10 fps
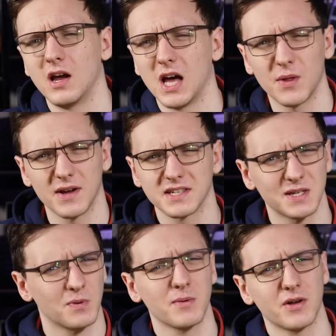Otherwise,
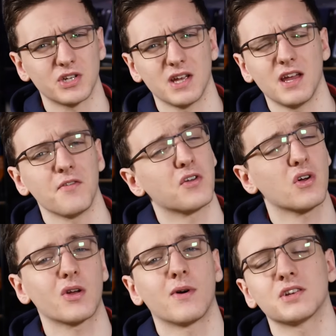that's pretty much it. If you've got
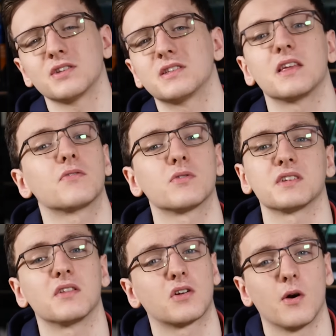any questions, leave those
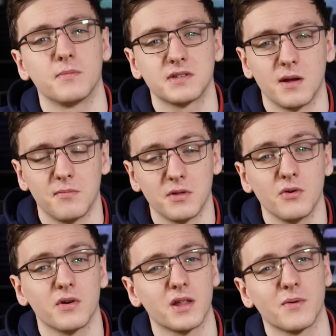in the comments down
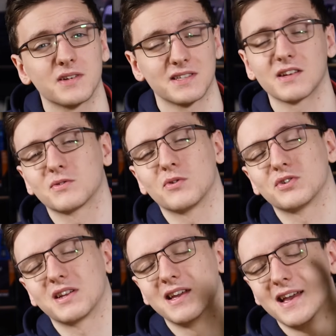below, and otherwise, thanks for
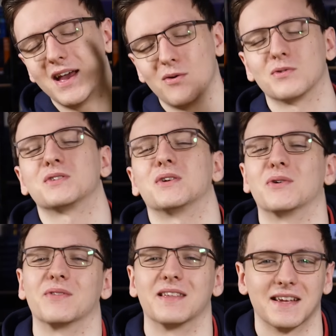watching, and we'll see you
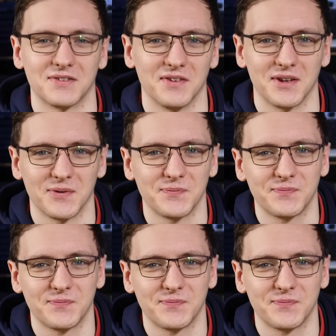all in the next video.